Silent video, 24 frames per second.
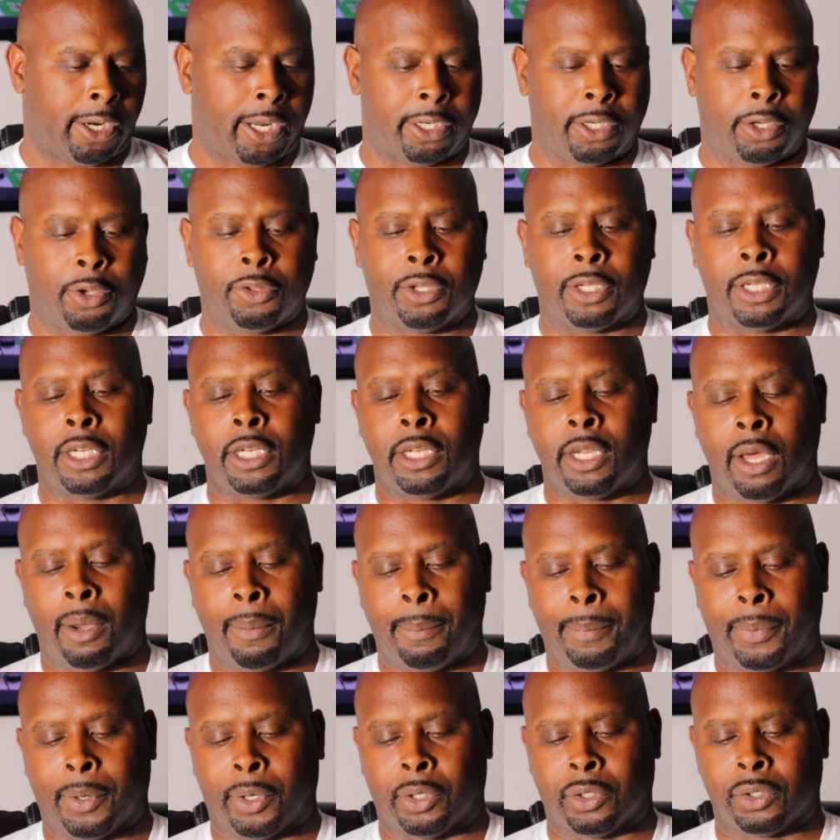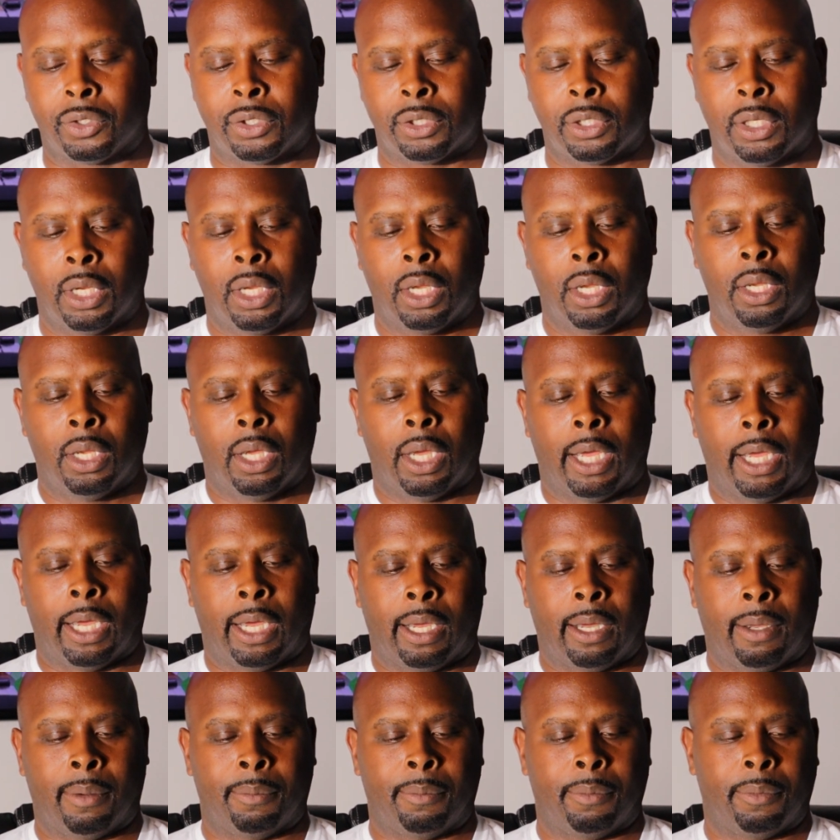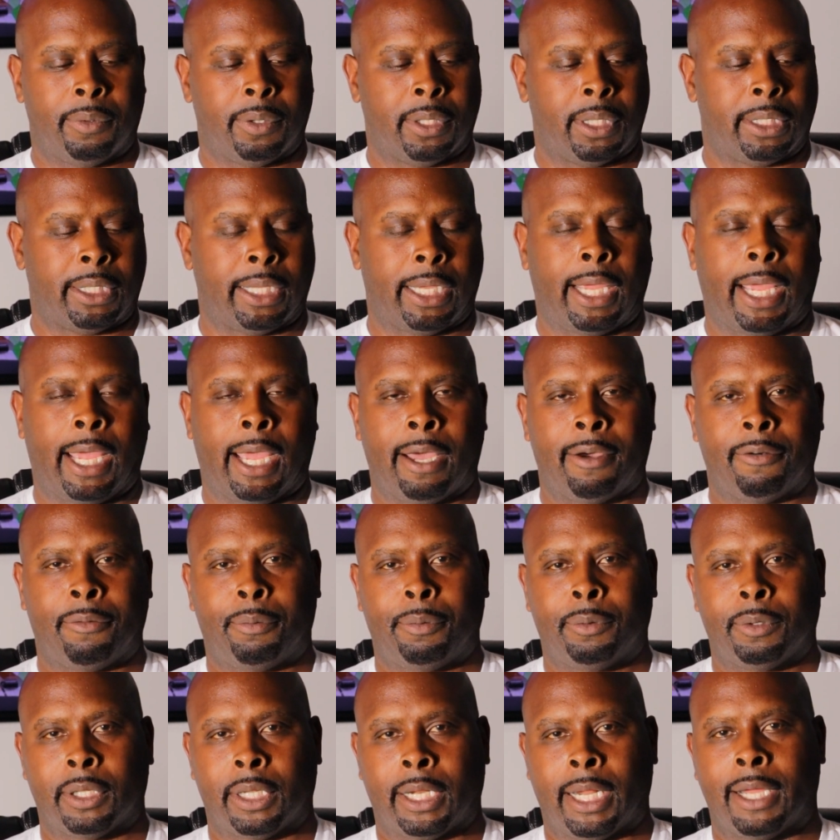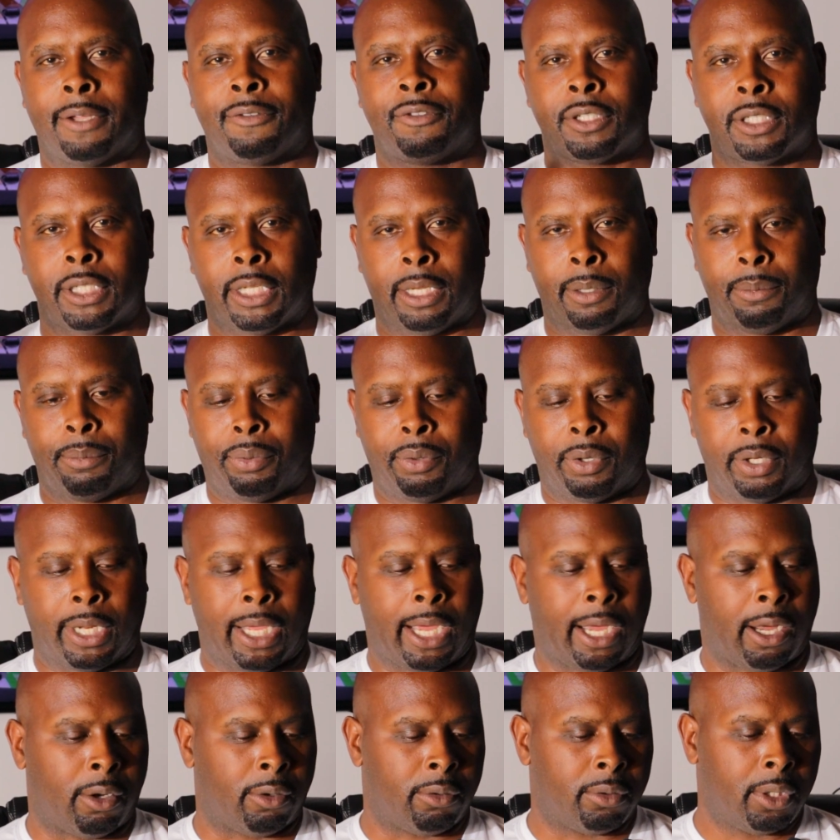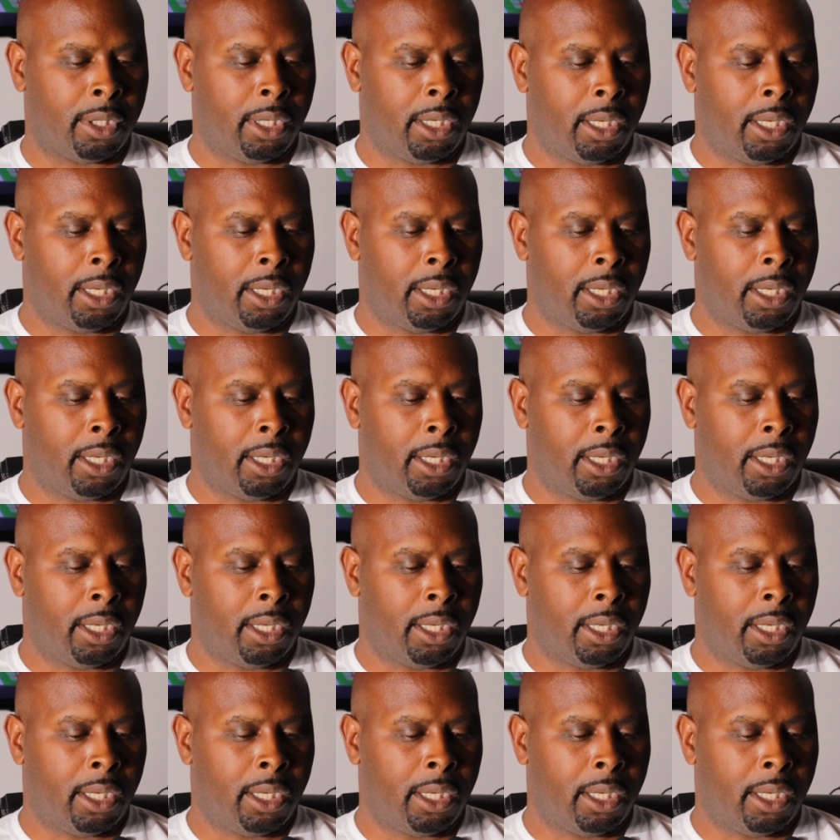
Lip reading: I know the numbers that they have, that I've seen put out,